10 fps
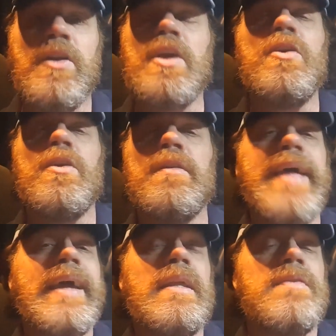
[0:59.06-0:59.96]
really couldn't
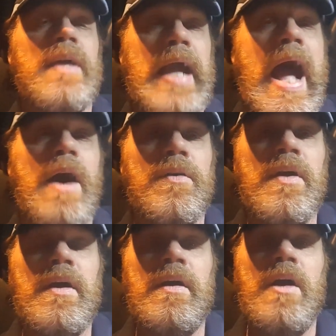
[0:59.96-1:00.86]
take anything out,
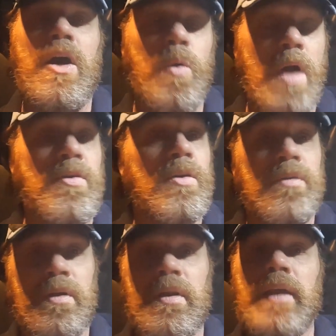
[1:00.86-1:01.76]
whoever
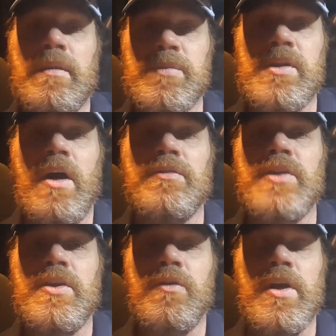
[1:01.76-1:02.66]
let themselves
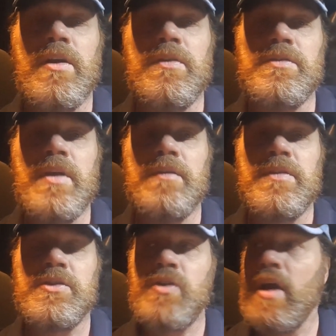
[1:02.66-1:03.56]
in the rear of
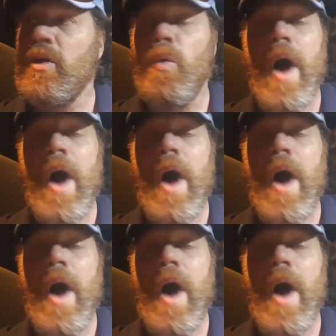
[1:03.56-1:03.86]
the trailer